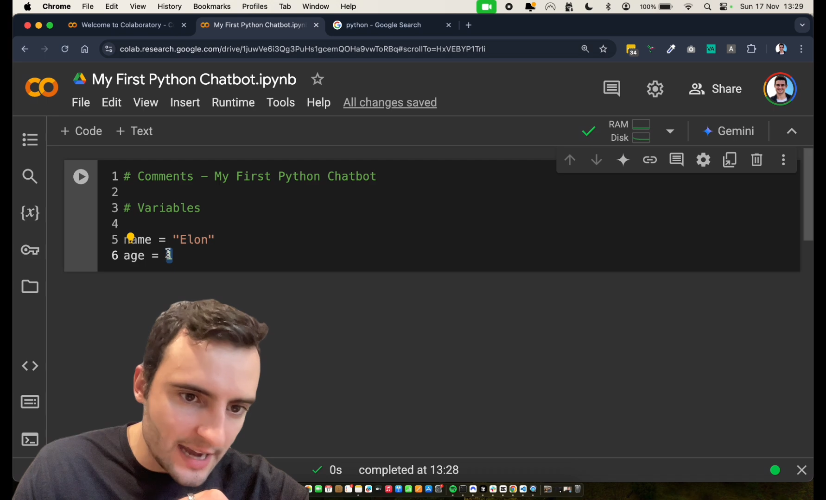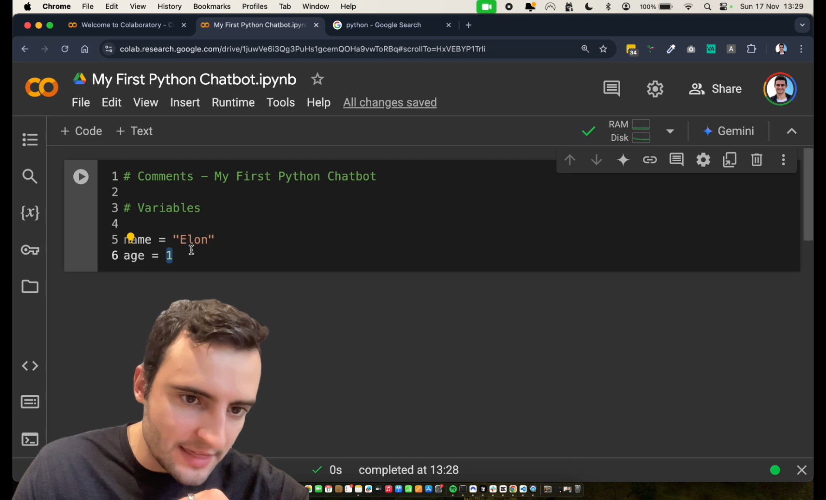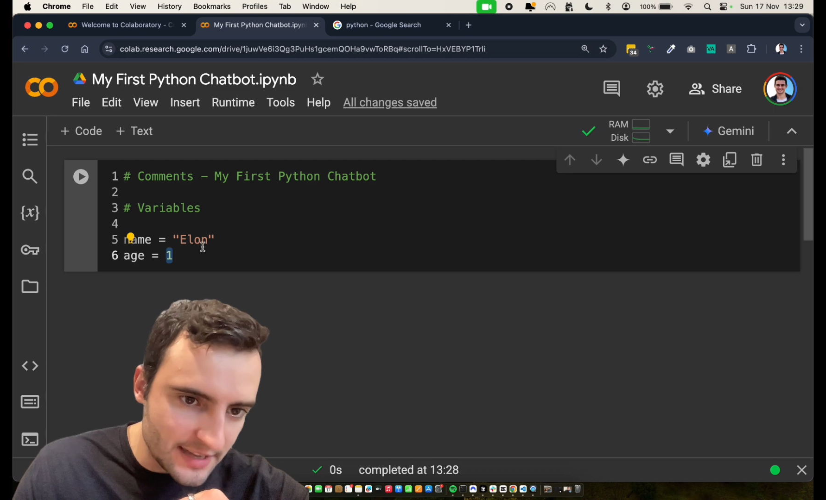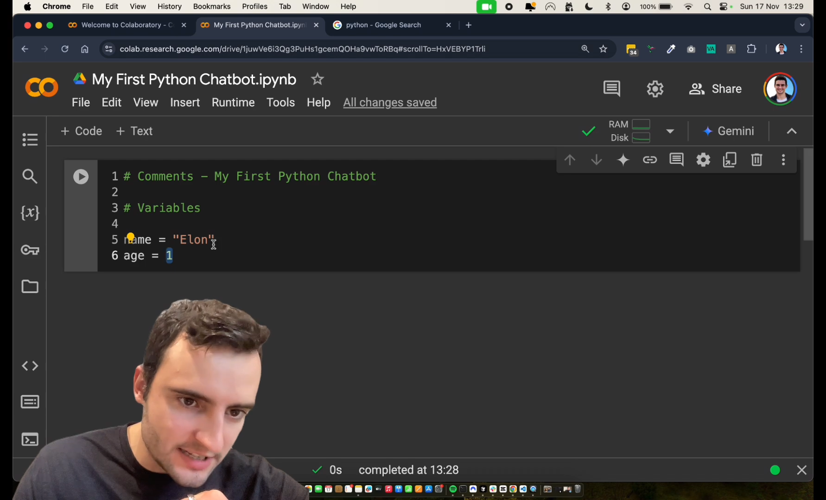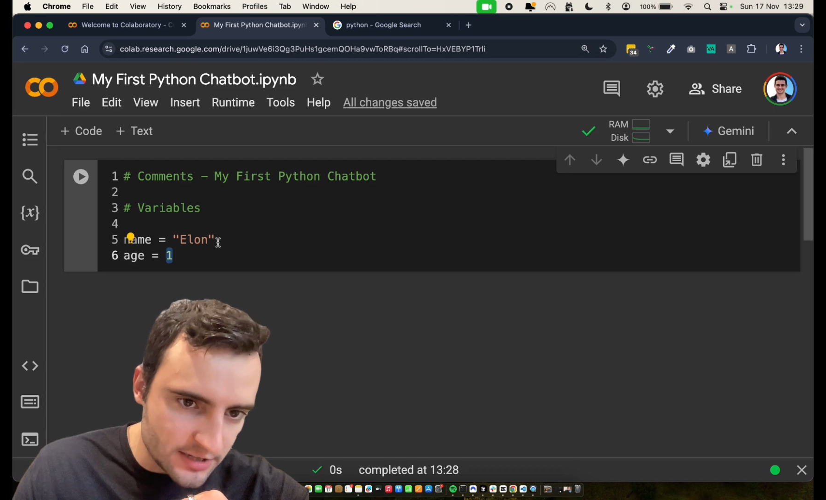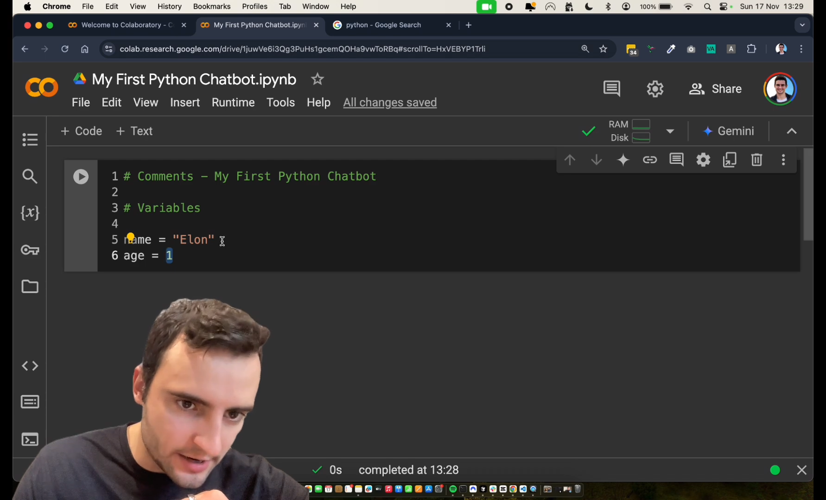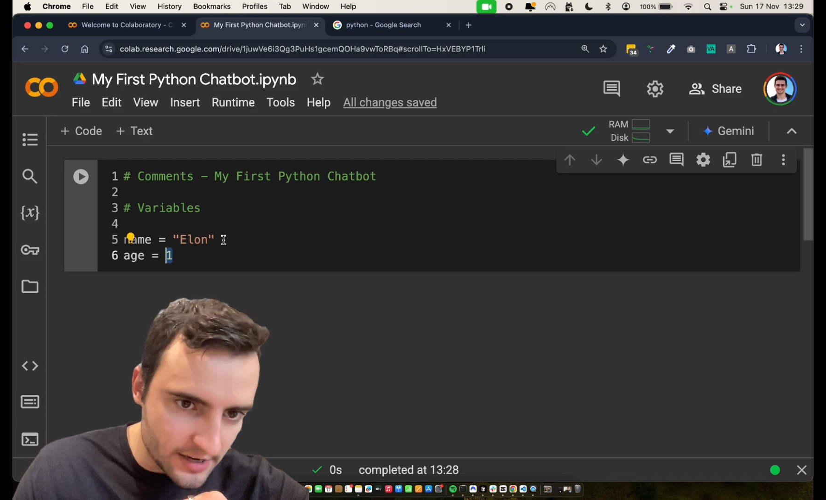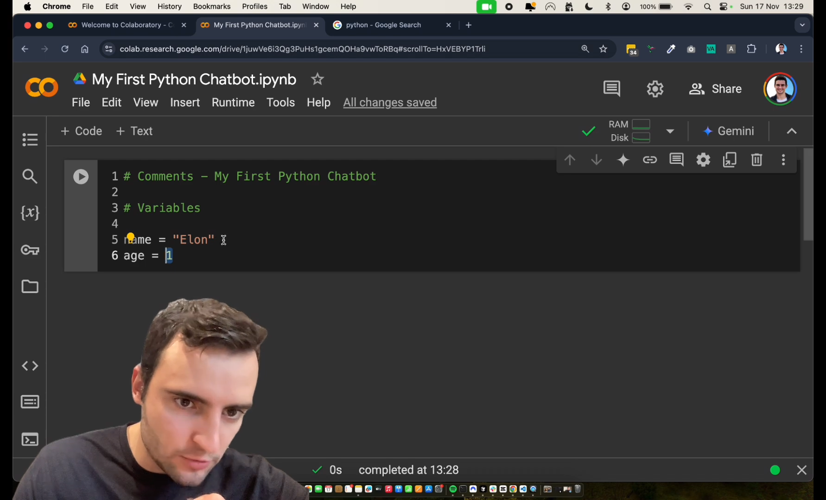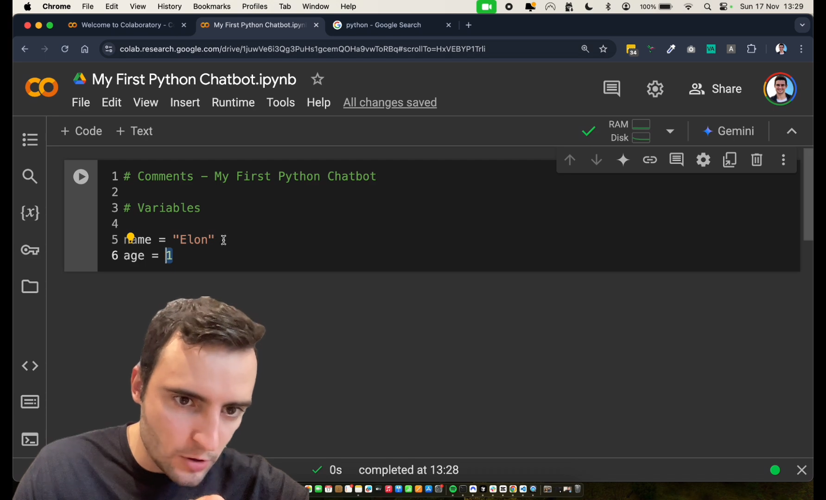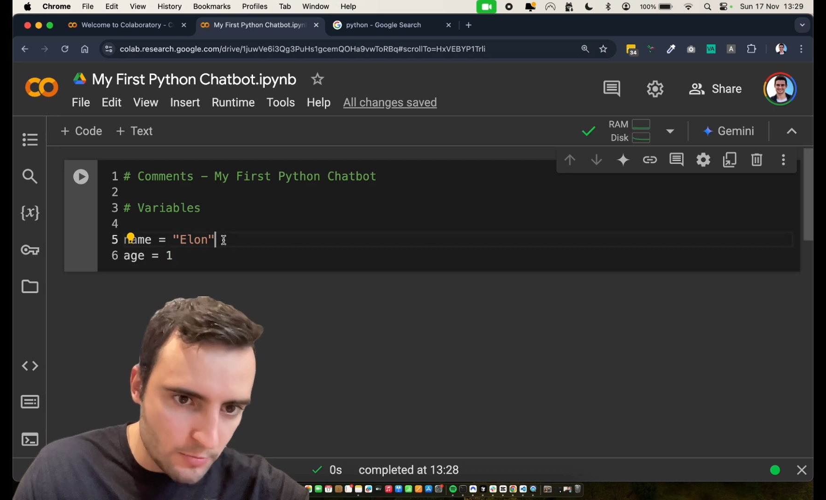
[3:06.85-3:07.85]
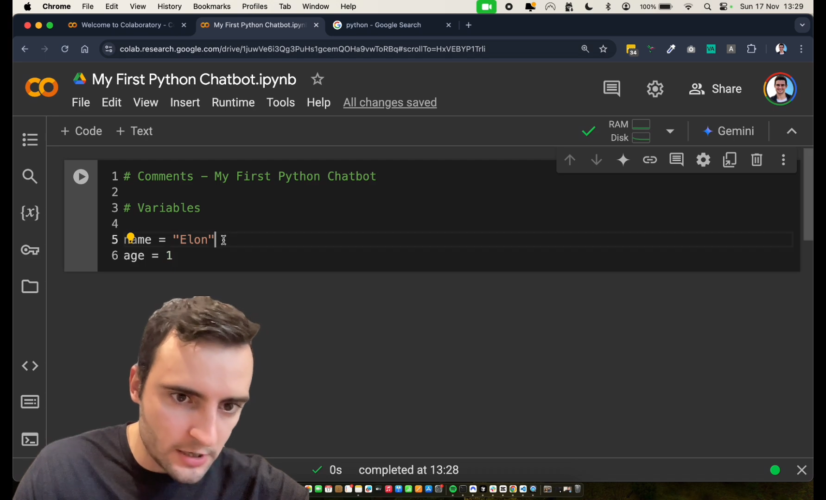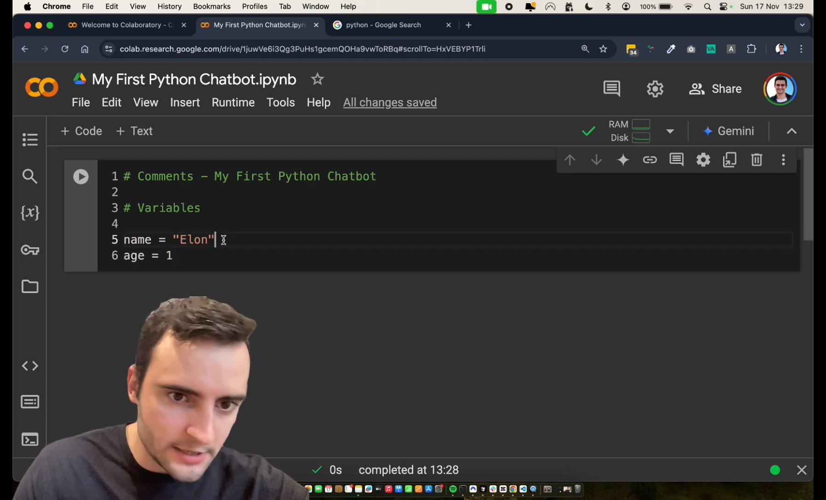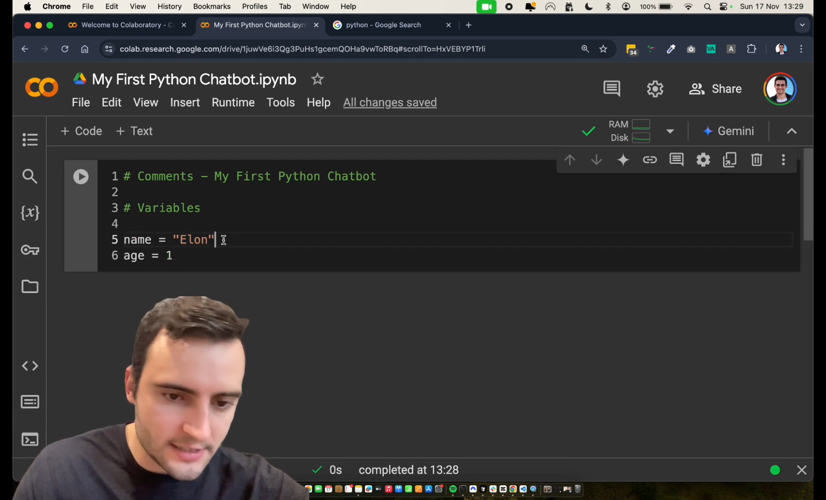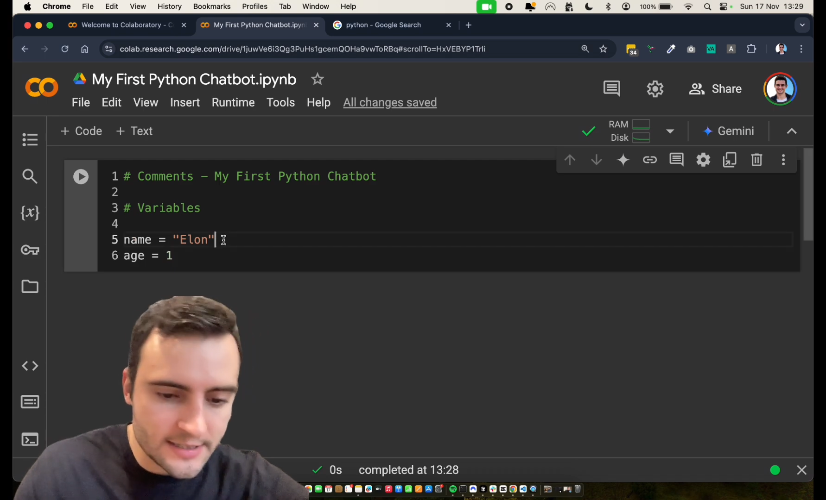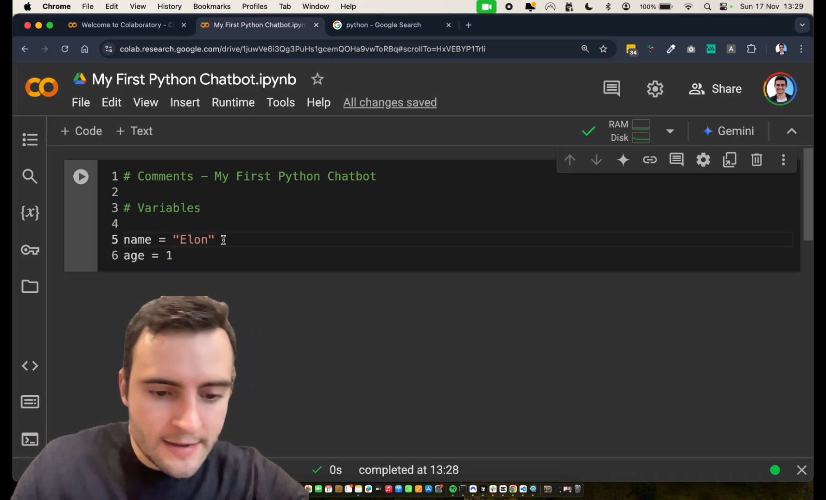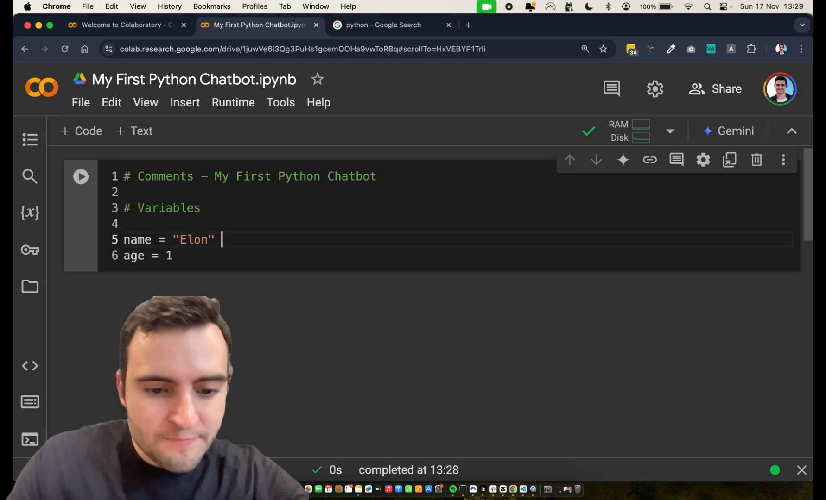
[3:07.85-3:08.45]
and this not in quote marks.